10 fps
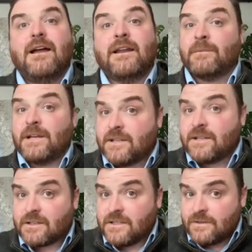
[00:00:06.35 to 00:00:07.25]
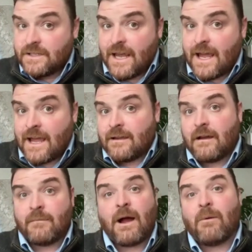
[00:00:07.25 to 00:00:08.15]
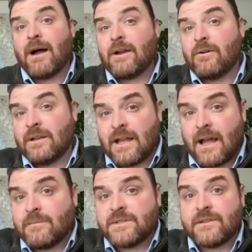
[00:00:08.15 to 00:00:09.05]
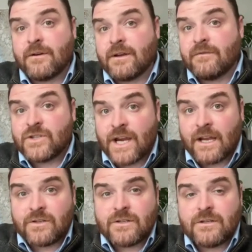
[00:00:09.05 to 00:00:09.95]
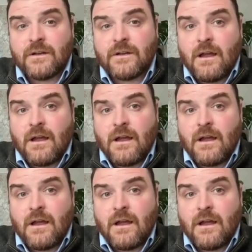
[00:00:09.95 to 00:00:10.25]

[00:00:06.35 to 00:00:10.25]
And I'm going to talk to you today about My Green Lab's theory of change.